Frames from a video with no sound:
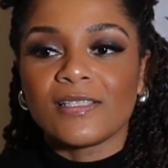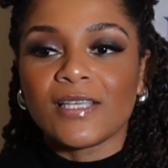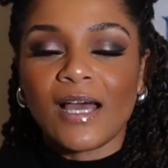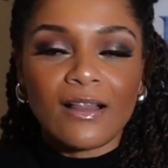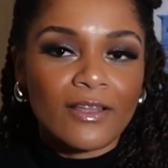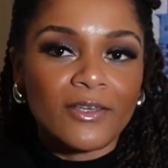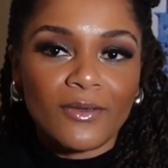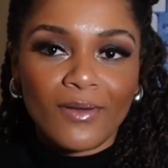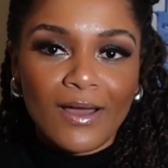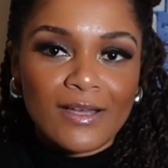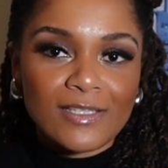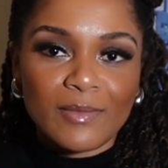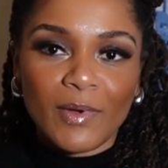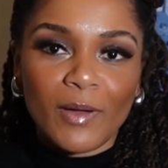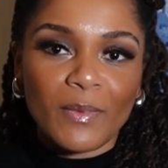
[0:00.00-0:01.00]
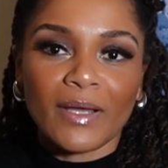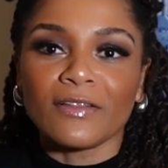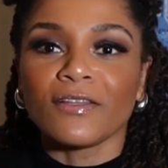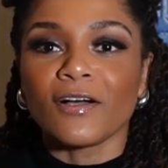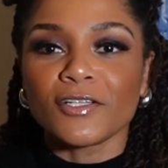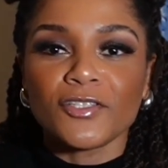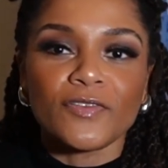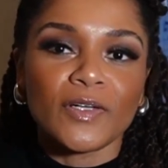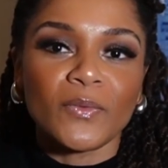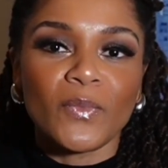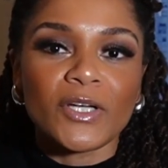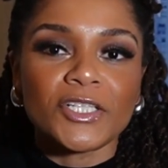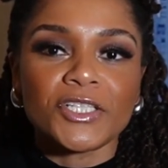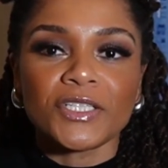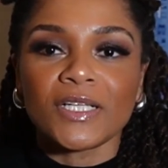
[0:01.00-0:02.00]
telling you guys about my luxury
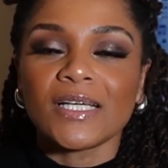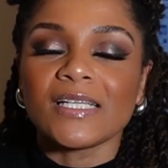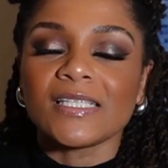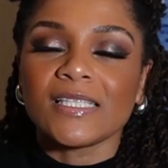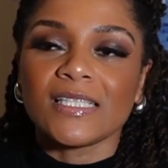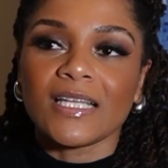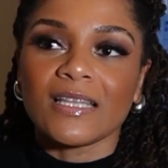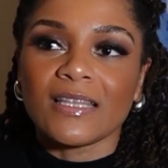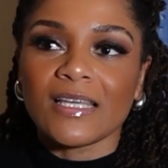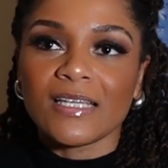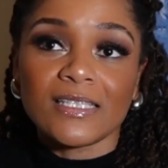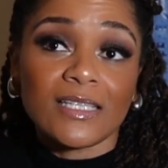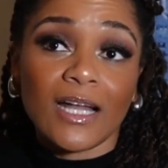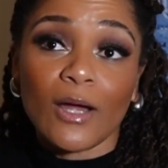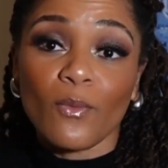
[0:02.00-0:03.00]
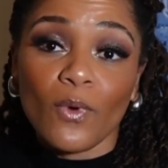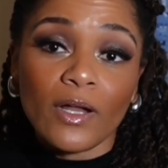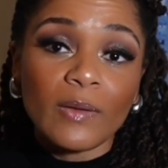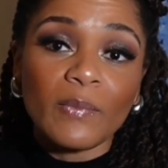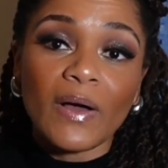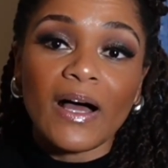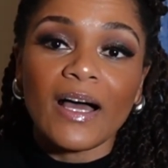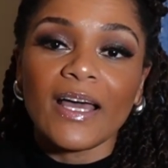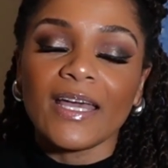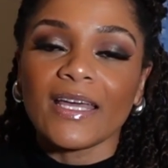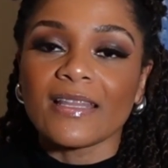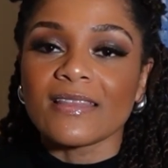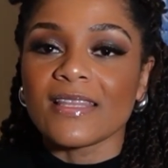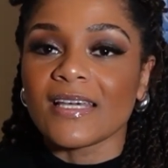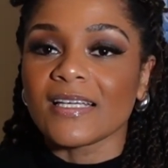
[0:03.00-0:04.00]
wish list and things that I want to buy
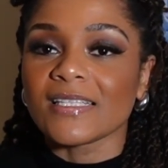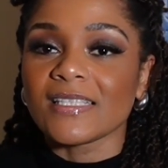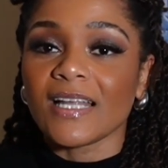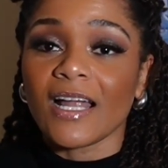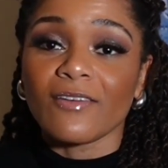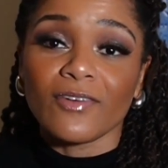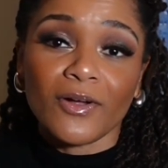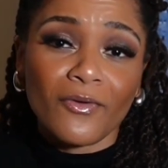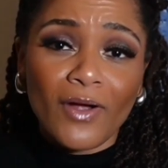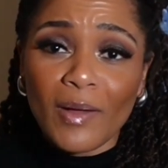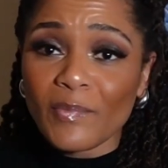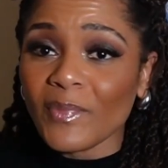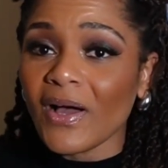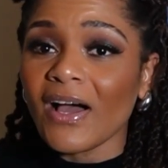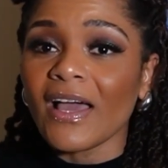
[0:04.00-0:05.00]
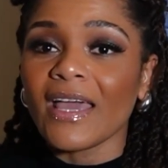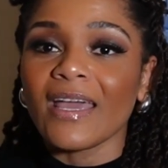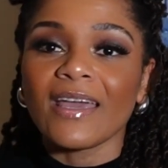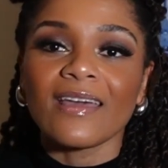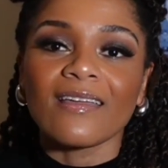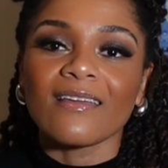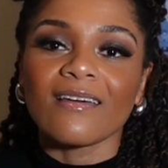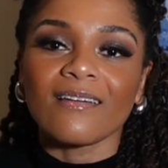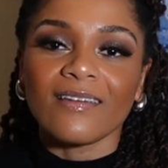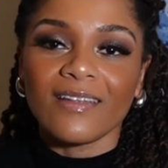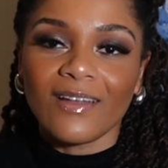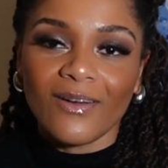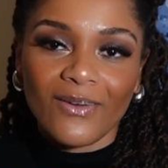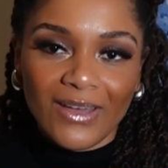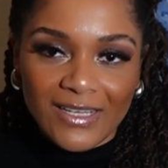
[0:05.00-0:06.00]
and things that I regret buying, you
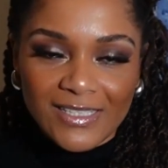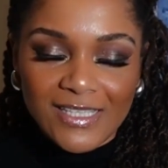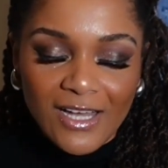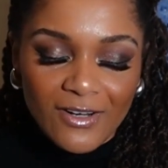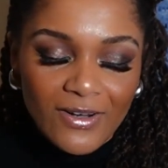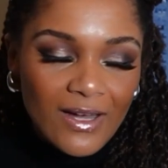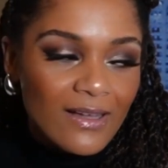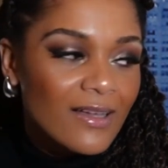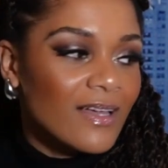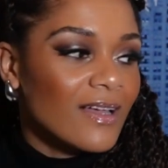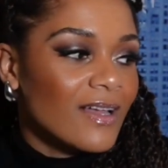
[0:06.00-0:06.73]
know, etc.